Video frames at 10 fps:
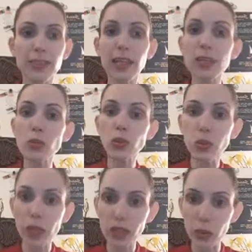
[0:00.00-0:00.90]
that's what
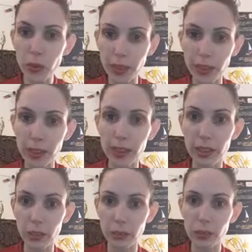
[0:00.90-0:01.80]
we are looking a
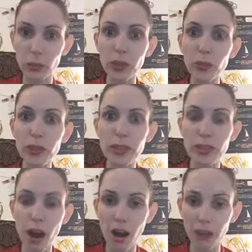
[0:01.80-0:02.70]
little bit when we
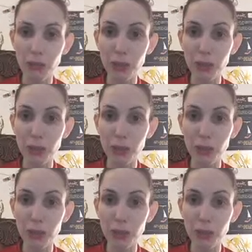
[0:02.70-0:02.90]
start,